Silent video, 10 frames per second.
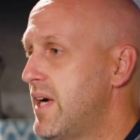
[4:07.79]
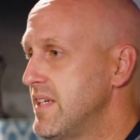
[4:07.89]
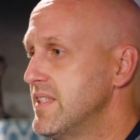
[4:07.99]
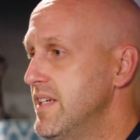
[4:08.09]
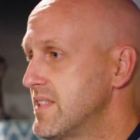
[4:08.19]

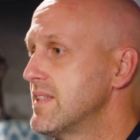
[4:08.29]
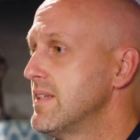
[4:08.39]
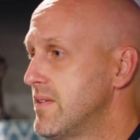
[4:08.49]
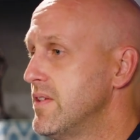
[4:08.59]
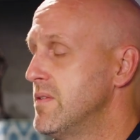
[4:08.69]
process
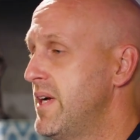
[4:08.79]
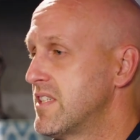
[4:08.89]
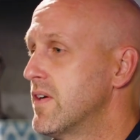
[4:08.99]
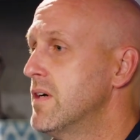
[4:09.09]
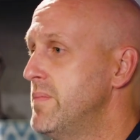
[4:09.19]
to the
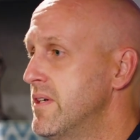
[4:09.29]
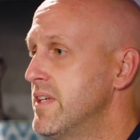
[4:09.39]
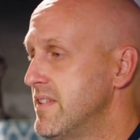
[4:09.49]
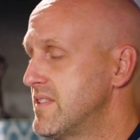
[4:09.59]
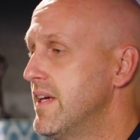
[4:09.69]
best of our
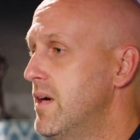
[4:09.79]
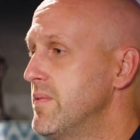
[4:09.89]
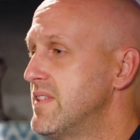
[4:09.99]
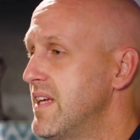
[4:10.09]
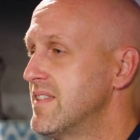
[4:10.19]
abilities to help
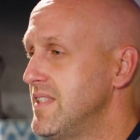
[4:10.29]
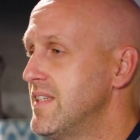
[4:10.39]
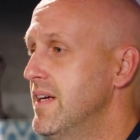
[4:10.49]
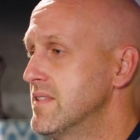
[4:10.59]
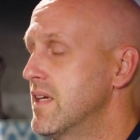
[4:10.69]
the Tennessee
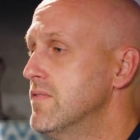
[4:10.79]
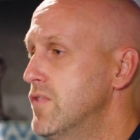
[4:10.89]
Titans on the